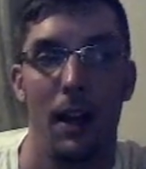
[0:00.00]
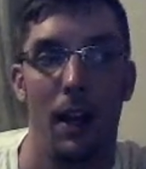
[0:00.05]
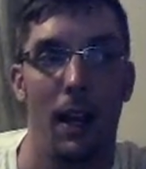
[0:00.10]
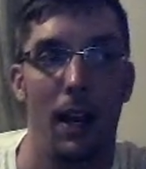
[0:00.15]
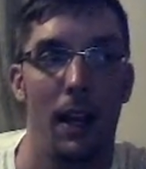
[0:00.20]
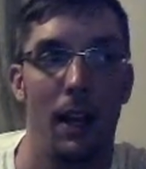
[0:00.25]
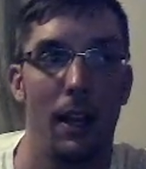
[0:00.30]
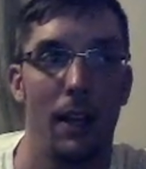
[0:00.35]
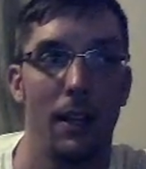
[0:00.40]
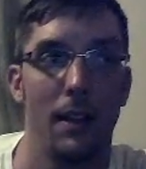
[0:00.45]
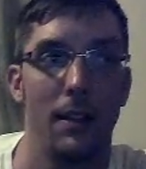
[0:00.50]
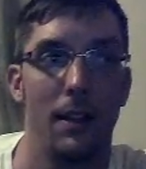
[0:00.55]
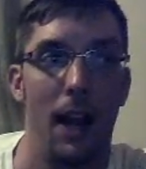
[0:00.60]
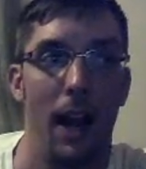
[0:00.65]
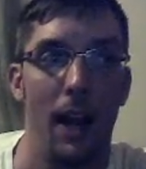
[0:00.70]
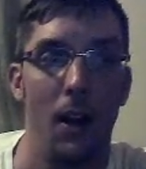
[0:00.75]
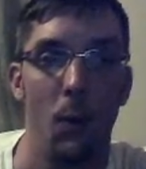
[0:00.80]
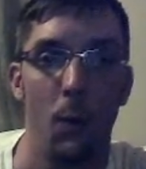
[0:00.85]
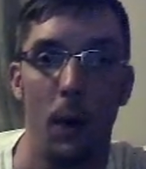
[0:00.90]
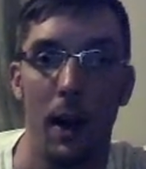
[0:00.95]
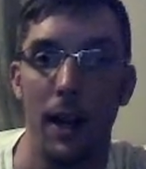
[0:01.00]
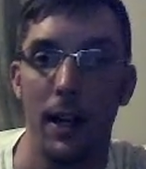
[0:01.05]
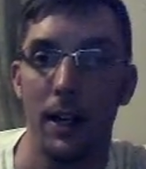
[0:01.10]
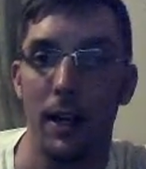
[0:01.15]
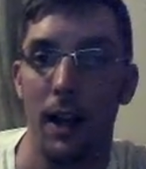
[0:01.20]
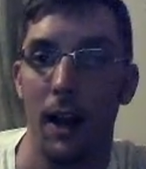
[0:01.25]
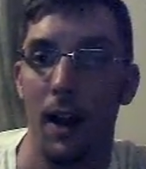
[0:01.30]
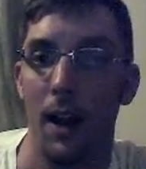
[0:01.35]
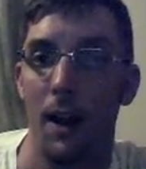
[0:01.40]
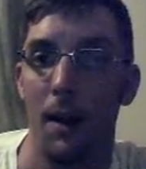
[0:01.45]
And I
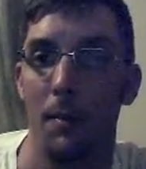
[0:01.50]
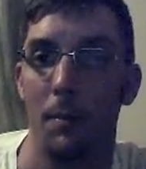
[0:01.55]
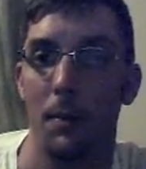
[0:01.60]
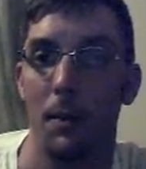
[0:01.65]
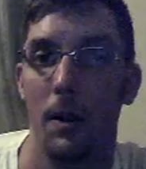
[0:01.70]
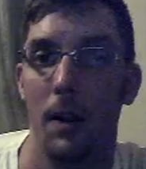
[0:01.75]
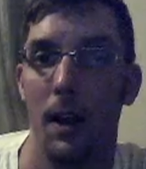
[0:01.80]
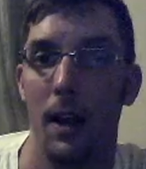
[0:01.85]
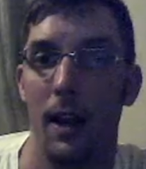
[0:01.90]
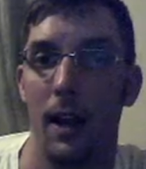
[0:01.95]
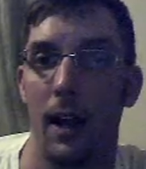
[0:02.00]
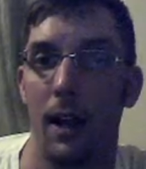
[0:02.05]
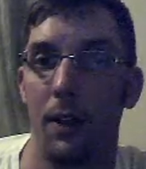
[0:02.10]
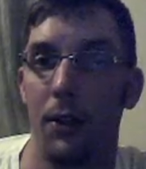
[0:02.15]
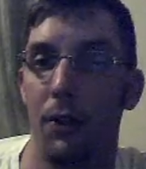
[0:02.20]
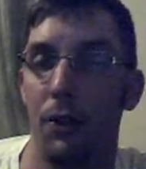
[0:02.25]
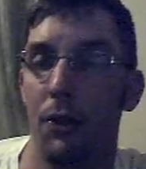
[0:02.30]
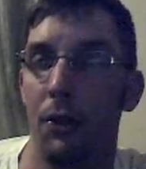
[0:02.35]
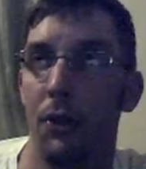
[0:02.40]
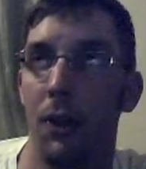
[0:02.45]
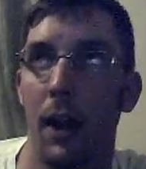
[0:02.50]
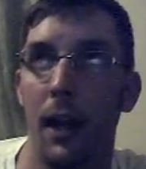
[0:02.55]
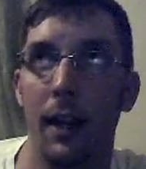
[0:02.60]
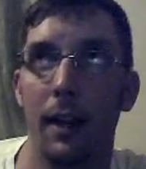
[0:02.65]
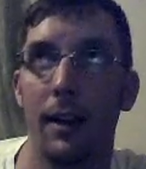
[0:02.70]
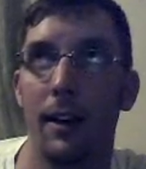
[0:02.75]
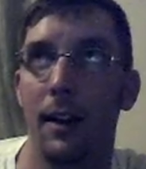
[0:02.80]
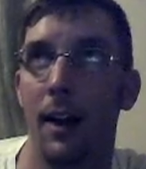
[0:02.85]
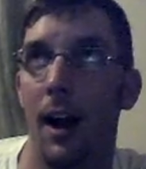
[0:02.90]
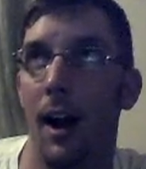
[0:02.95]
wake up and I
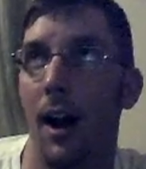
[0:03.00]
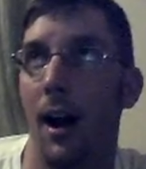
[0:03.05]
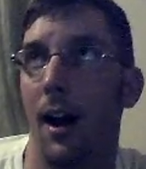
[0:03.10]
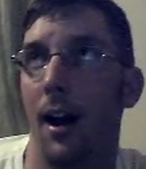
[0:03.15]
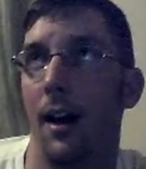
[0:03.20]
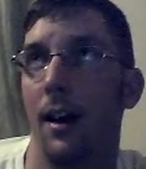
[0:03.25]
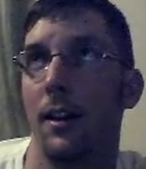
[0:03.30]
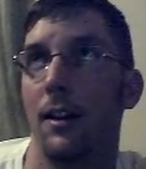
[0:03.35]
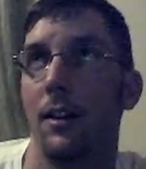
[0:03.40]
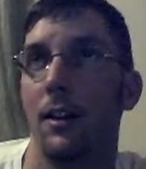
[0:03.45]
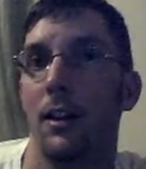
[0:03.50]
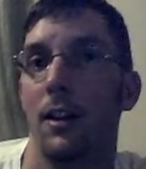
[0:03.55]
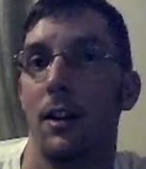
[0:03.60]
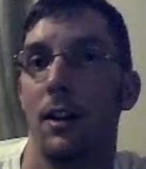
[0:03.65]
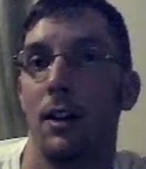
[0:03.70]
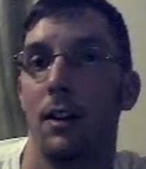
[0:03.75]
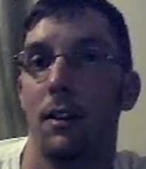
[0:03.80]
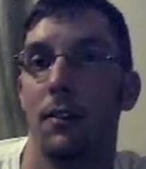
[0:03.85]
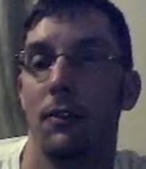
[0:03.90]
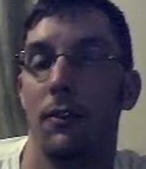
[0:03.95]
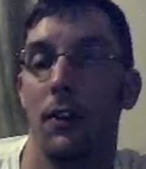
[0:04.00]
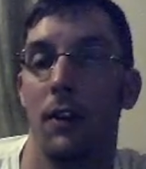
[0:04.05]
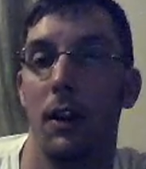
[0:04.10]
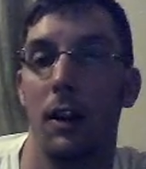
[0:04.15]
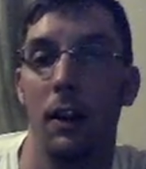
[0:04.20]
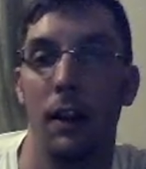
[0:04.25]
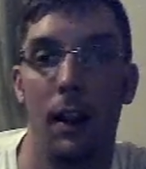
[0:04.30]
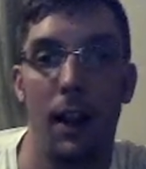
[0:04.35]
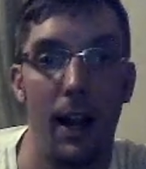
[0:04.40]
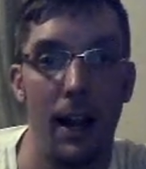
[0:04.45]
thank God for
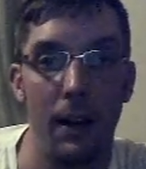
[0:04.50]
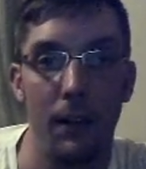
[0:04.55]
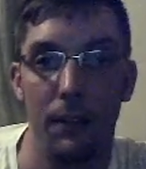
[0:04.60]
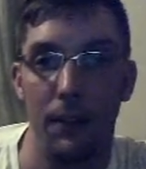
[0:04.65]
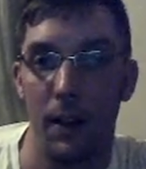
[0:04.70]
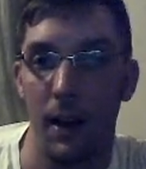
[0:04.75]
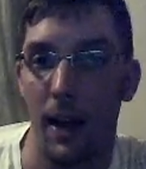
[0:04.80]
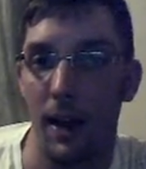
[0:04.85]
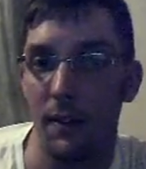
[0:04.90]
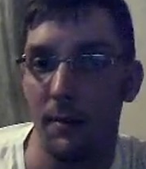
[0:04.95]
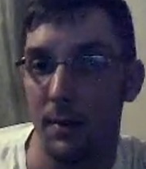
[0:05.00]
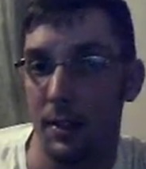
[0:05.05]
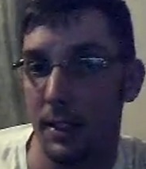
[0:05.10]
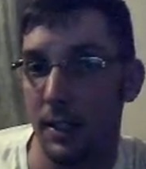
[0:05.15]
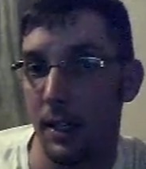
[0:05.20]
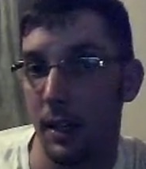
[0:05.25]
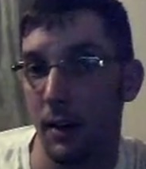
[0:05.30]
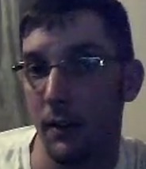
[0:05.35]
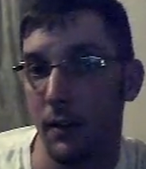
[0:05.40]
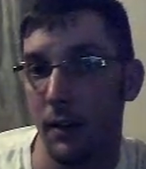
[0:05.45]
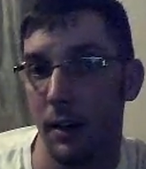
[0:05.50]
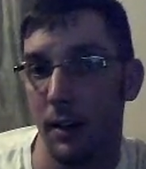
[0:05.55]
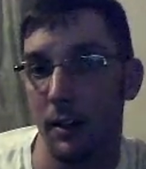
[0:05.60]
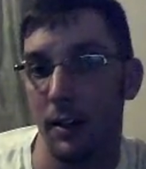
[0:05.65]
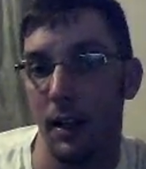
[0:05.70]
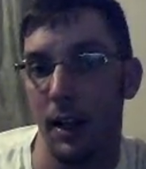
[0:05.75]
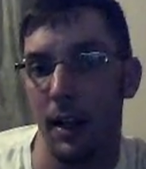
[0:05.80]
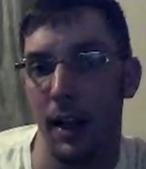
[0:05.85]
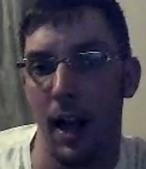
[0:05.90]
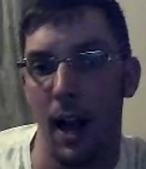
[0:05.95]
the life that I've been given.
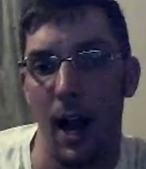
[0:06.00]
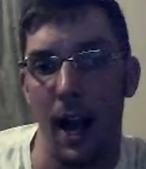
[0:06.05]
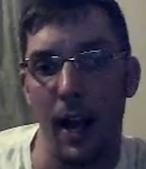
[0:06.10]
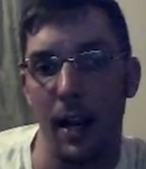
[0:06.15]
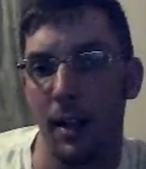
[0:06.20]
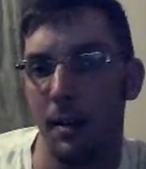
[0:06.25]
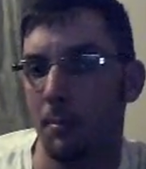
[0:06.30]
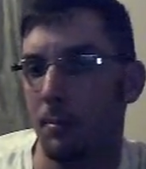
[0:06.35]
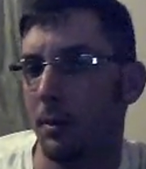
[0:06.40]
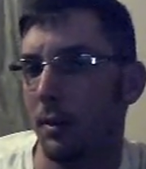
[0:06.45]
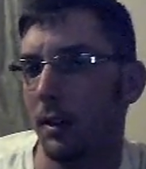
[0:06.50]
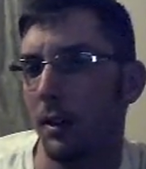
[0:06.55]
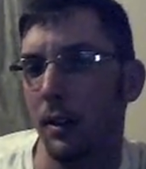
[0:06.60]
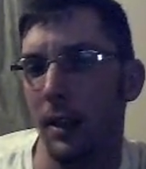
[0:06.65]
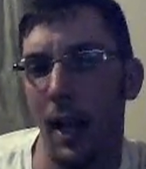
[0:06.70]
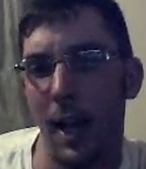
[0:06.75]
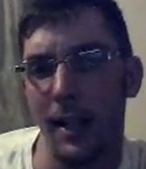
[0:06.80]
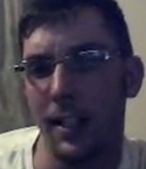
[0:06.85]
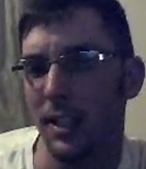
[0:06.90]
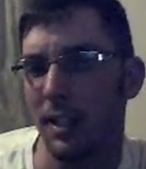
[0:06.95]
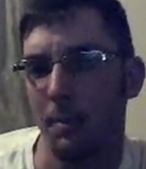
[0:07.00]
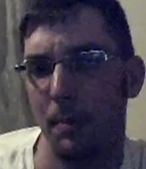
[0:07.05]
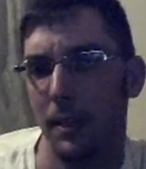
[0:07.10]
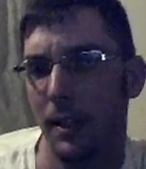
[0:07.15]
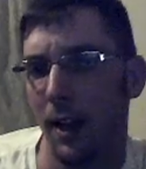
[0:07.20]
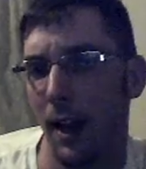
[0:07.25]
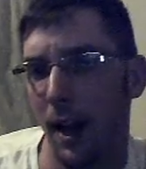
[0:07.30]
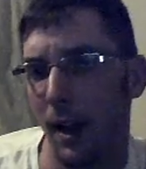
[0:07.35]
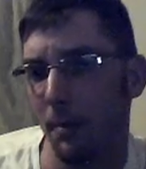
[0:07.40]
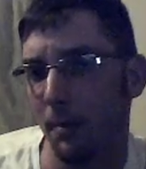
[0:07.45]
And I am blessed
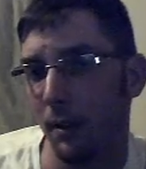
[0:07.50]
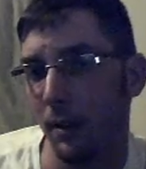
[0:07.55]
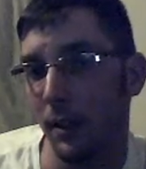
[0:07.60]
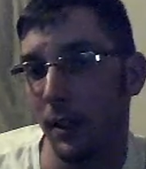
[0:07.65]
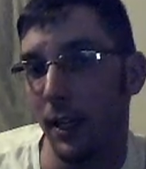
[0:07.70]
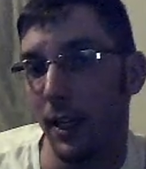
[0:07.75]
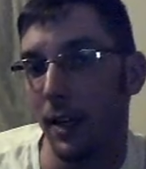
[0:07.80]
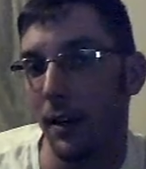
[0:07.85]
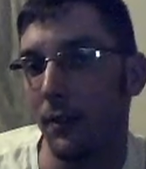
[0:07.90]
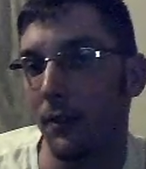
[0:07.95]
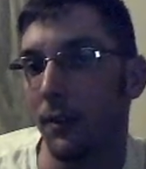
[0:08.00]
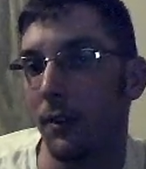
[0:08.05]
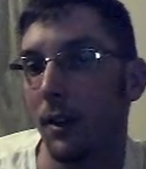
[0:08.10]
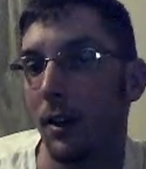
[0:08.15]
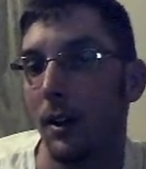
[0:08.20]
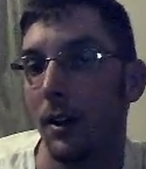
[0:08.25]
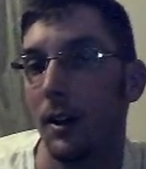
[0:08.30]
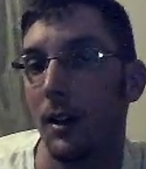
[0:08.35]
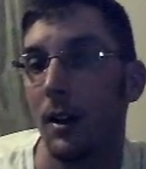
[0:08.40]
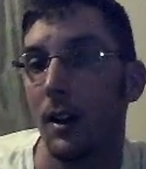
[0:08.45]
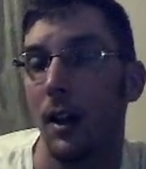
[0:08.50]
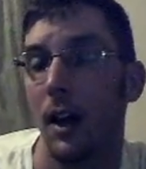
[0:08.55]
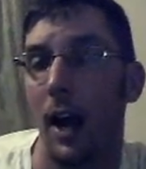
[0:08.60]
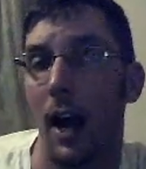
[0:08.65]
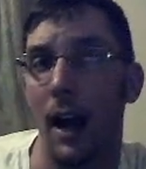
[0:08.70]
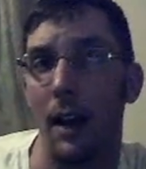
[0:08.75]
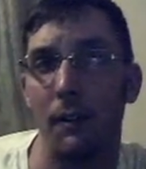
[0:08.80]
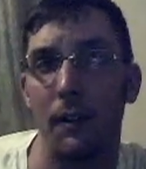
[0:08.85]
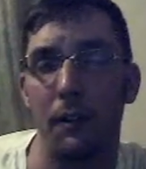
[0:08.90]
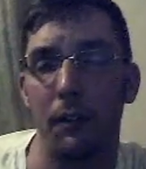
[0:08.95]
beyond belief.
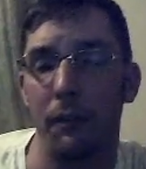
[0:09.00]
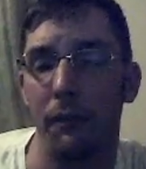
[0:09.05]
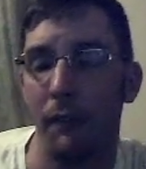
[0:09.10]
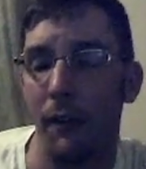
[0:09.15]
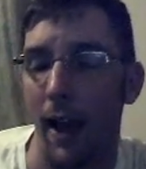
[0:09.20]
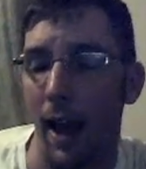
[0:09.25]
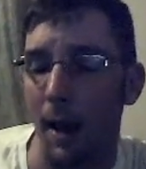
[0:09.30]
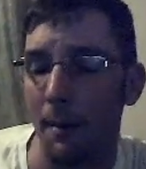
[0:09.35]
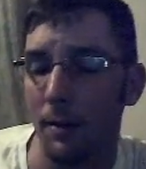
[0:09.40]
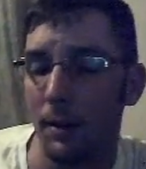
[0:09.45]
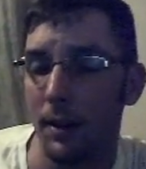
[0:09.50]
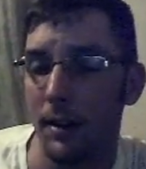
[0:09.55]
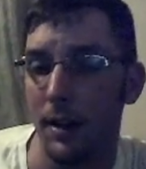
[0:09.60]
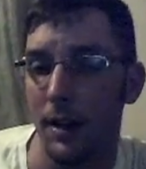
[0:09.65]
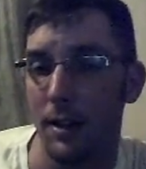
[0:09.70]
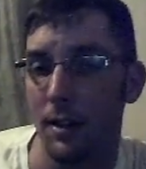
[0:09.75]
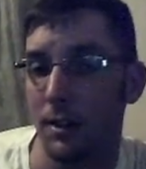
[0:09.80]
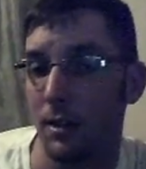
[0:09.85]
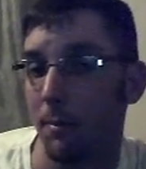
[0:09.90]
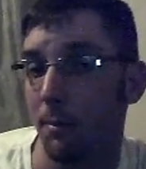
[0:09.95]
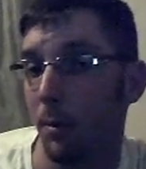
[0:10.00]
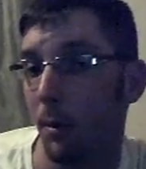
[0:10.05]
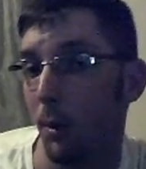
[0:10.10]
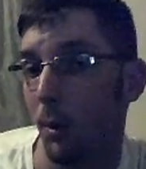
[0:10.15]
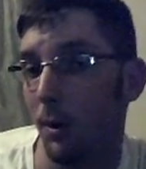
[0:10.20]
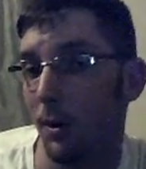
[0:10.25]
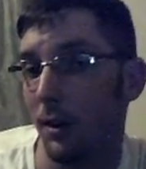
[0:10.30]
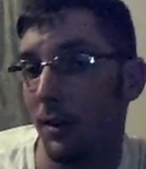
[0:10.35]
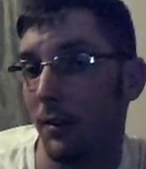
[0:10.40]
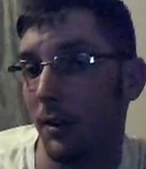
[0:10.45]
I have a family that is
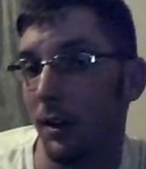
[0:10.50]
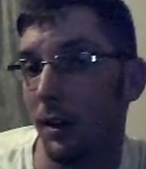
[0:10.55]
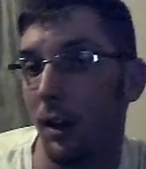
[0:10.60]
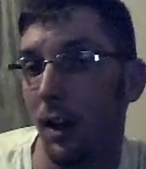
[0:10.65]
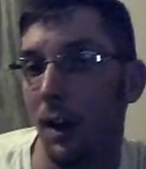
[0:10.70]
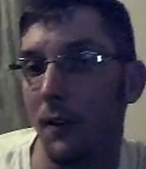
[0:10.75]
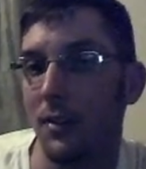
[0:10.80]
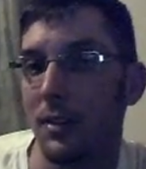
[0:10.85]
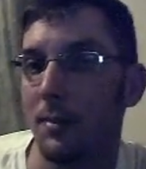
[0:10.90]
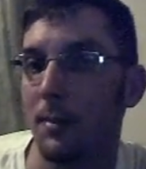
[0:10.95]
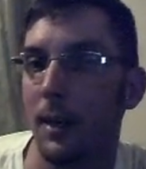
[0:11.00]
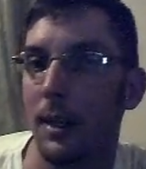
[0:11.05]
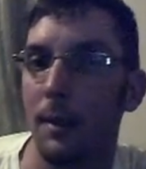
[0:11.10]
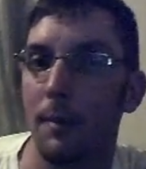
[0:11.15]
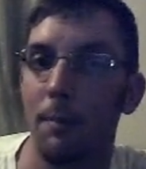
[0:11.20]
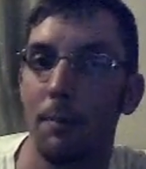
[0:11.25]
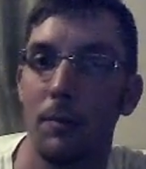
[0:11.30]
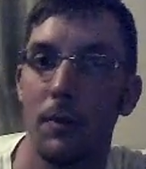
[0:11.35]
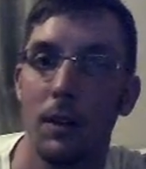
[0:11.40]
supportive and loves me.